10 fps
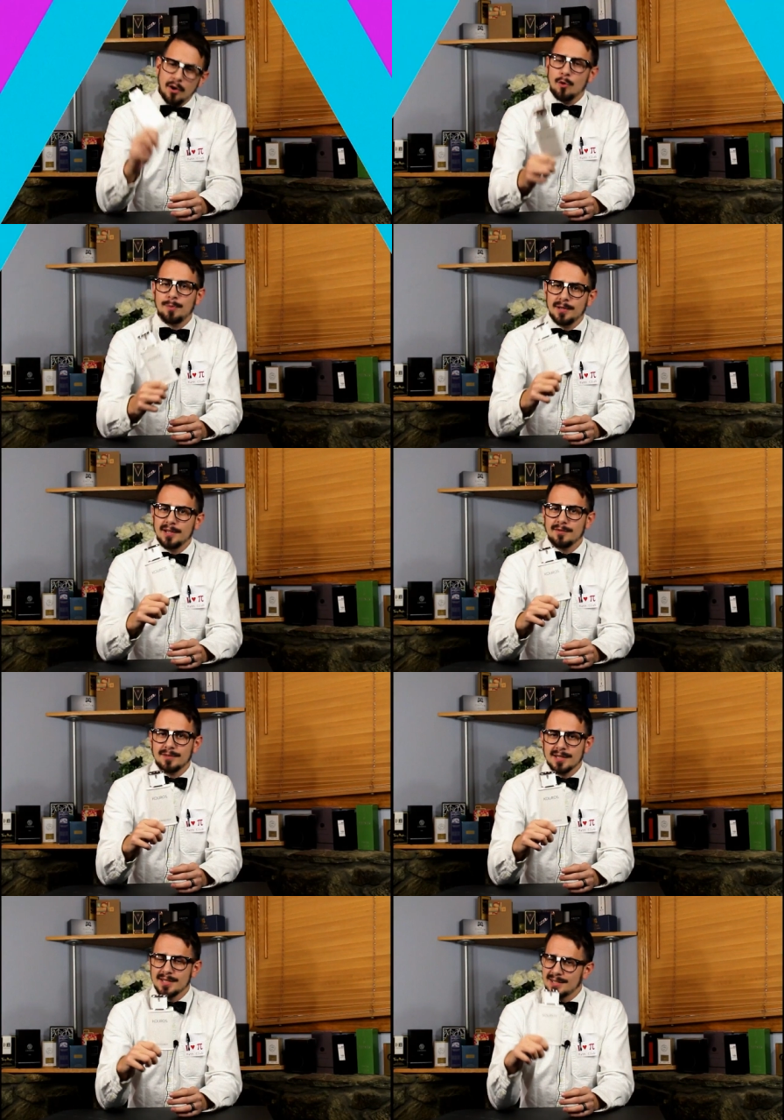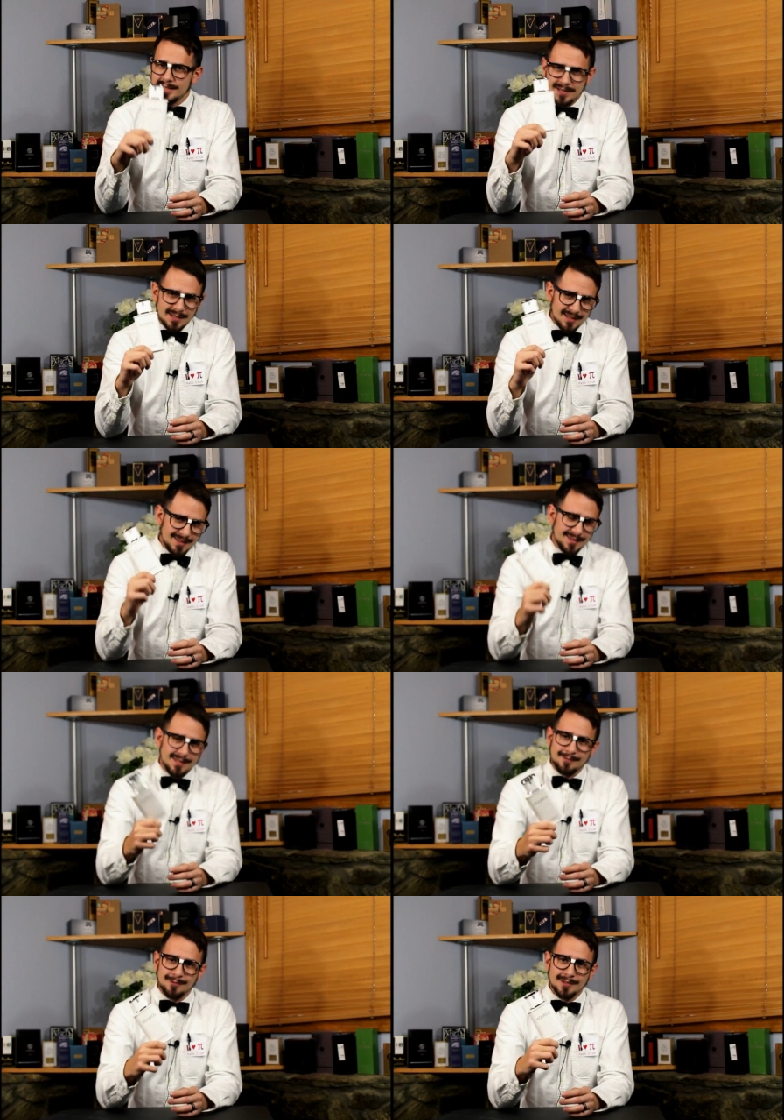opening of this is
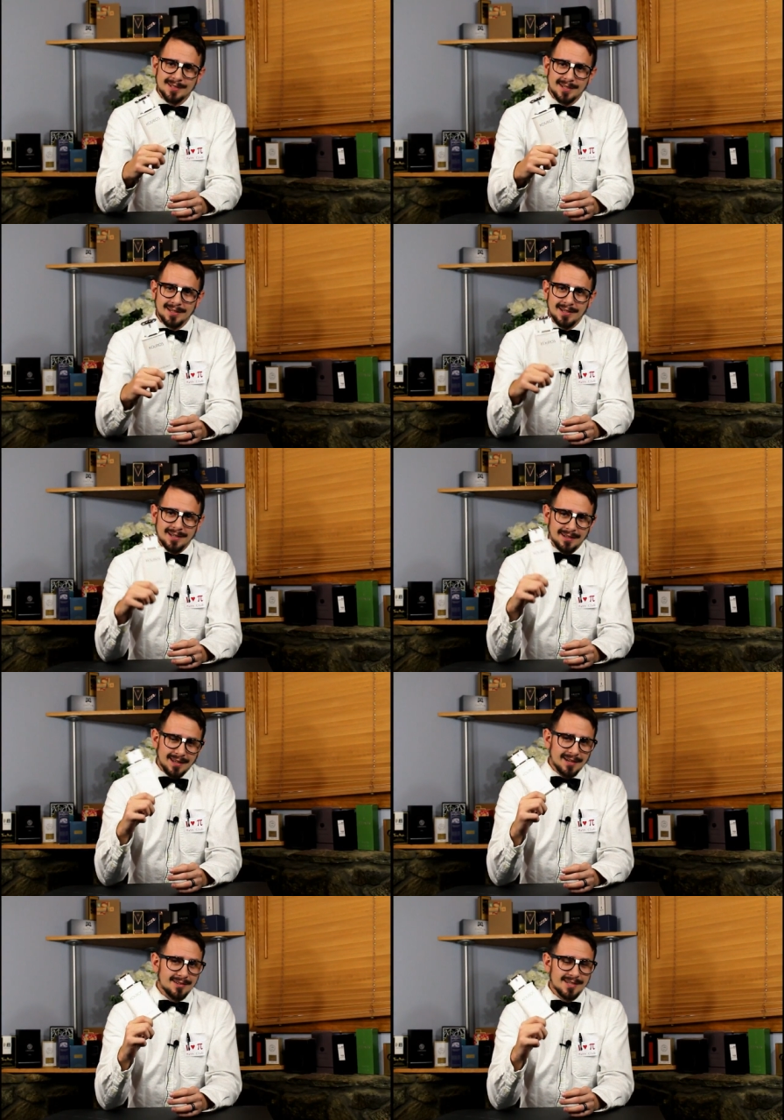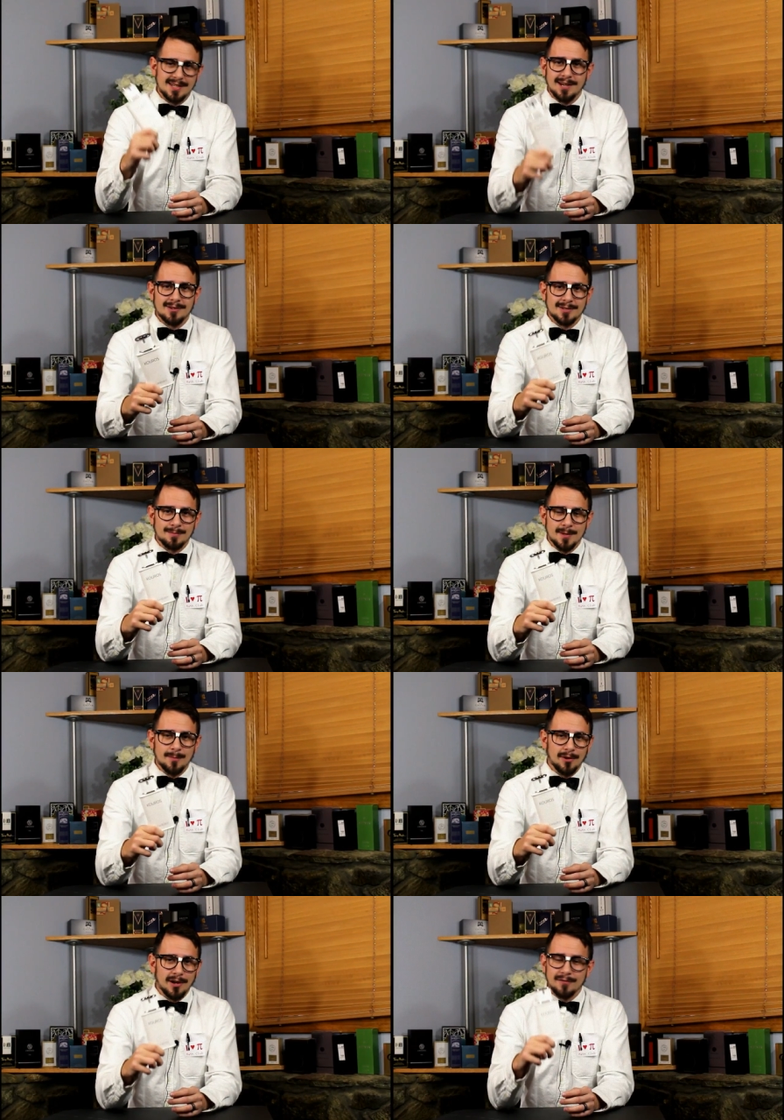different and that could scare some
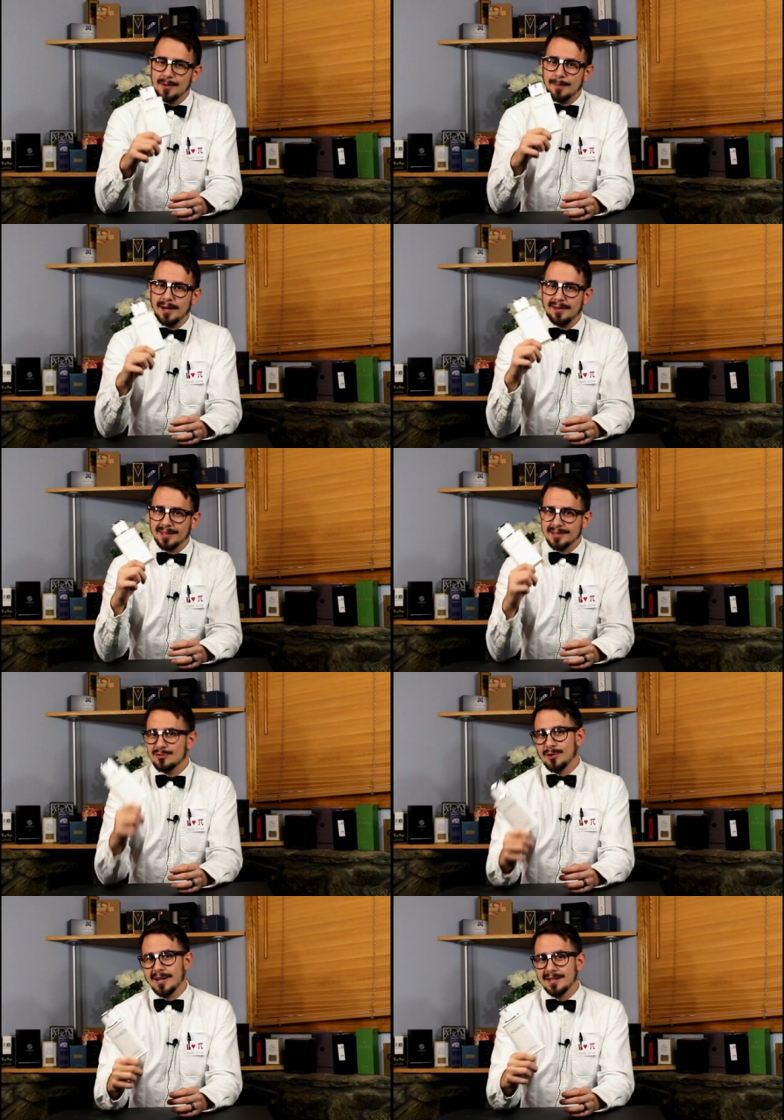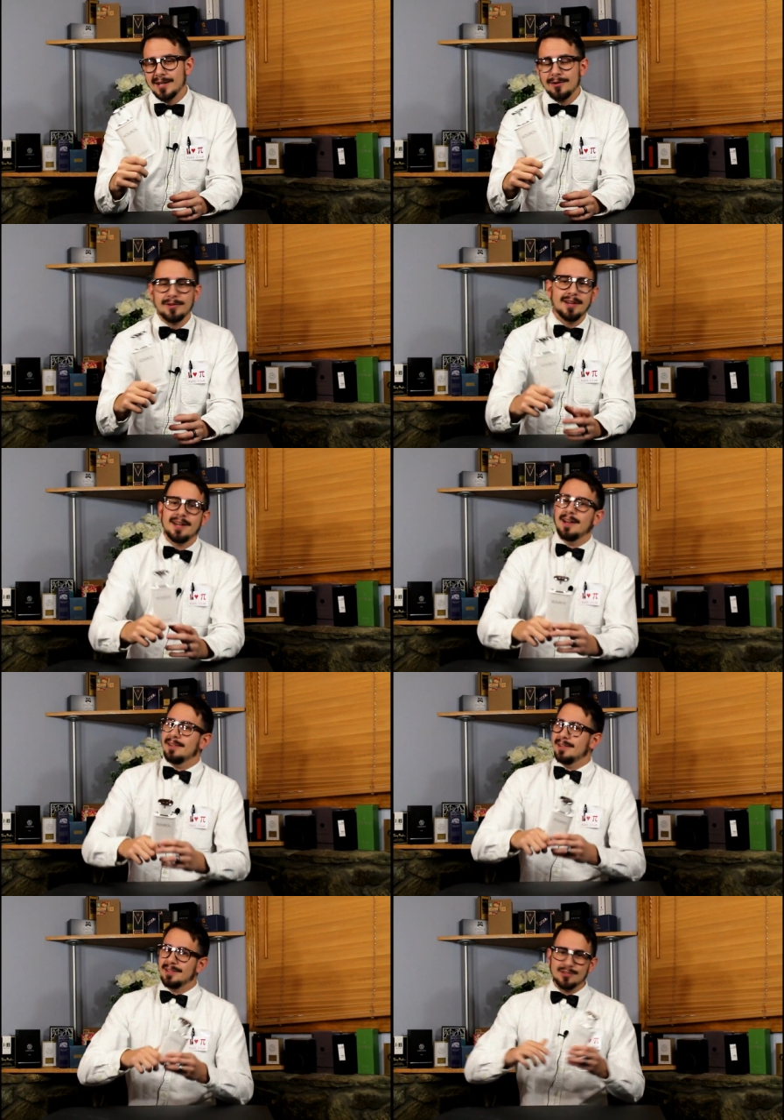people off that might like the dry down.
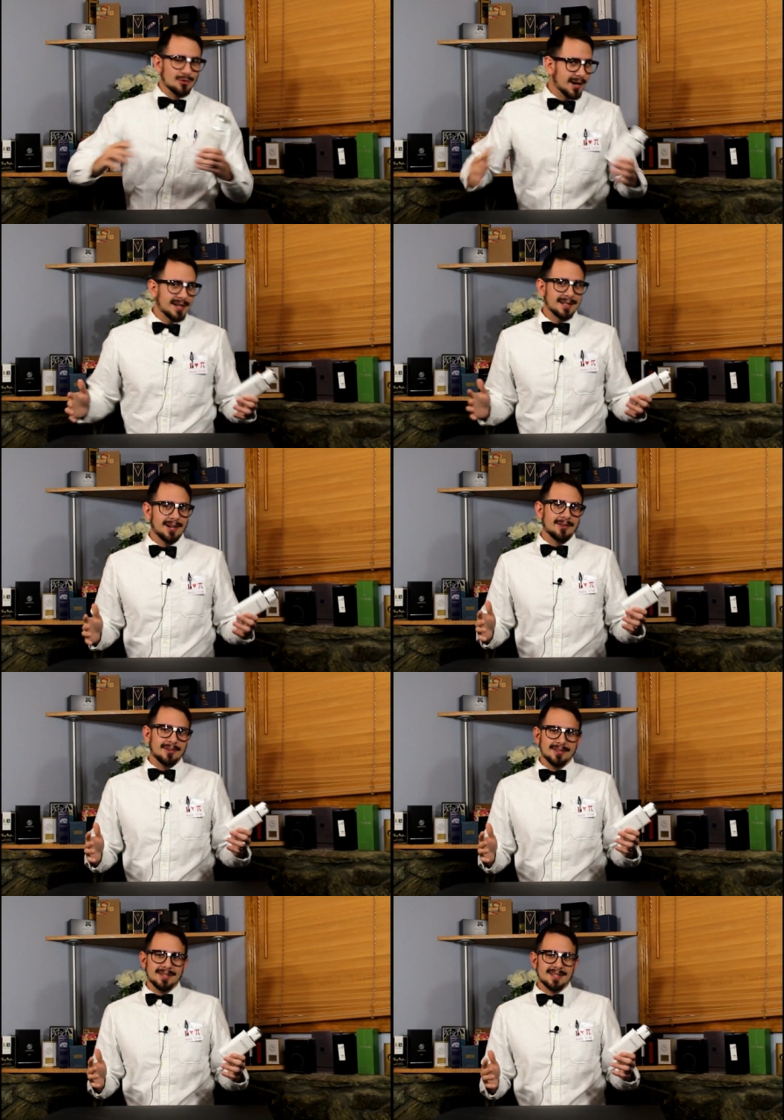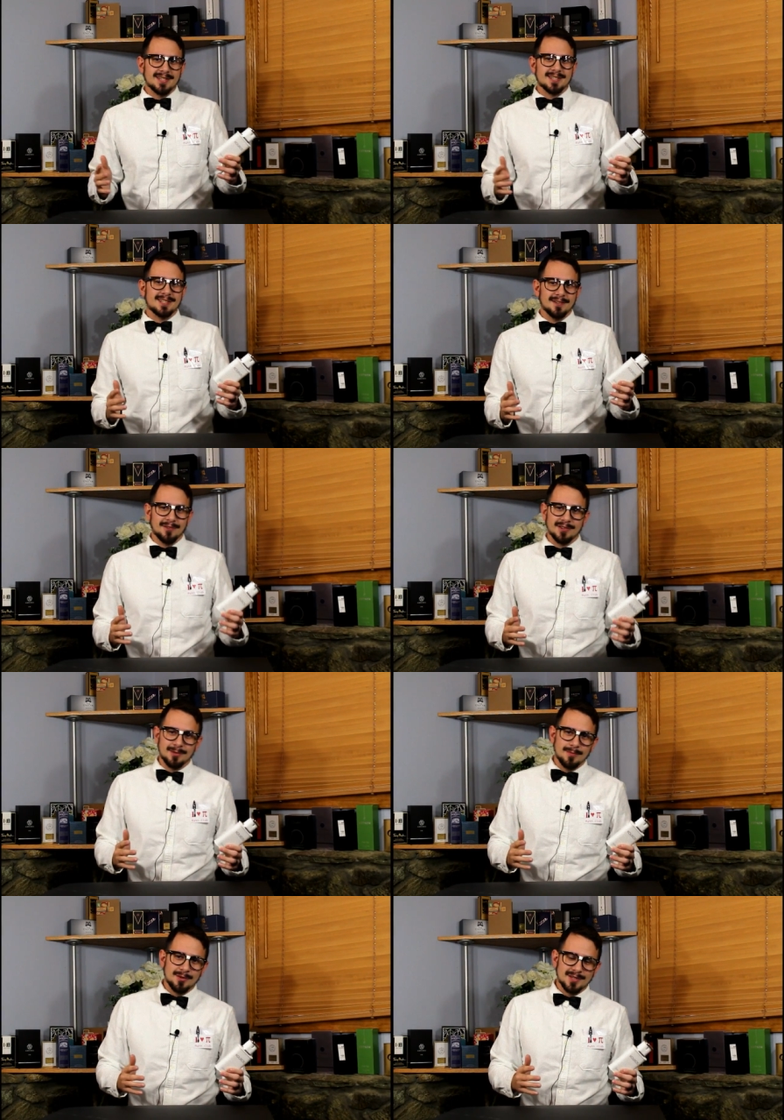And then the dry down on this is different
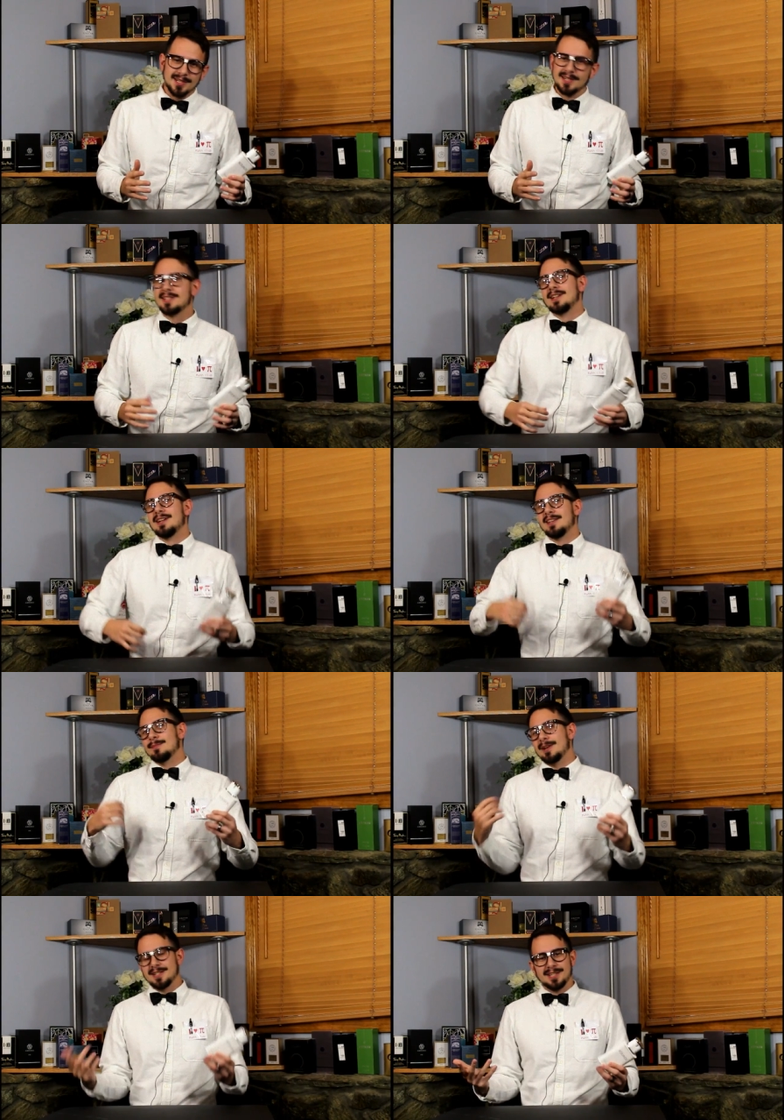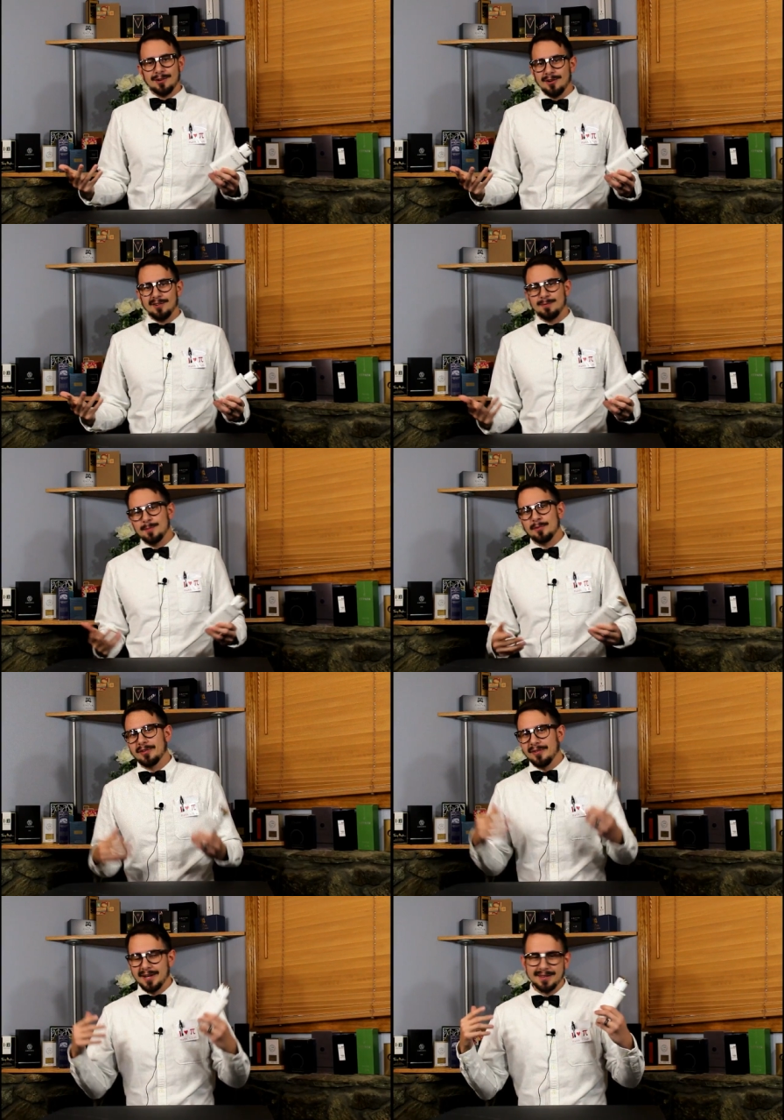than most scents that might scare off people
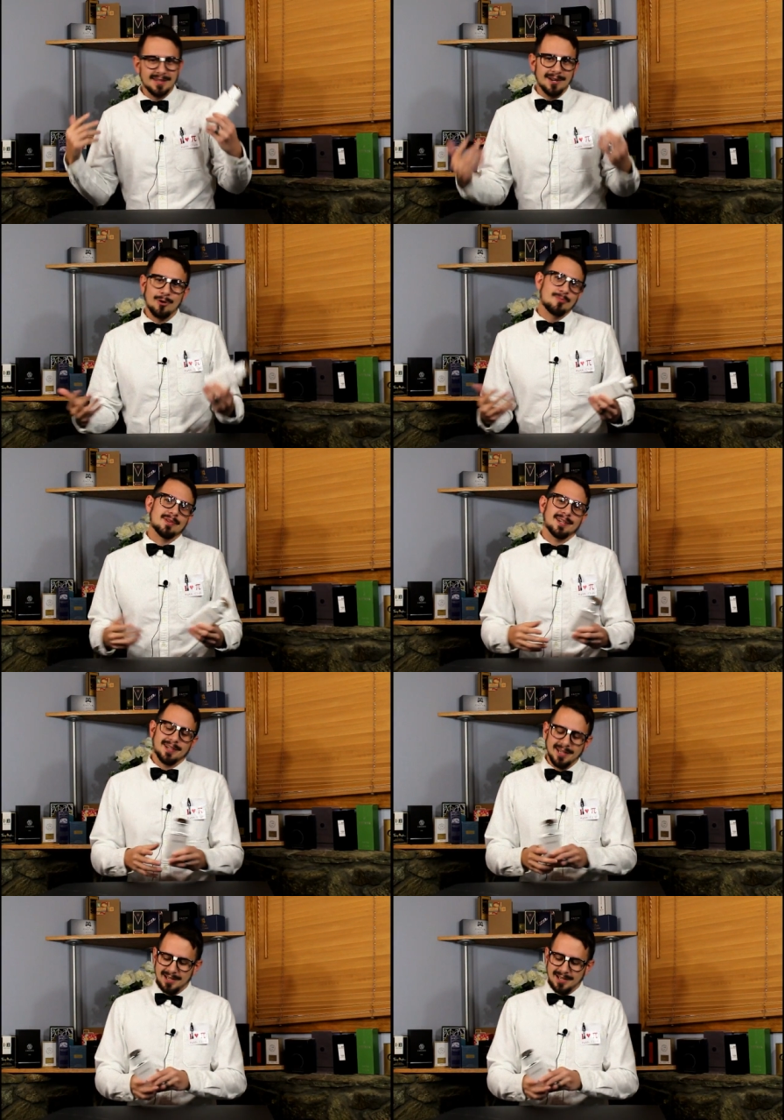that like the opening.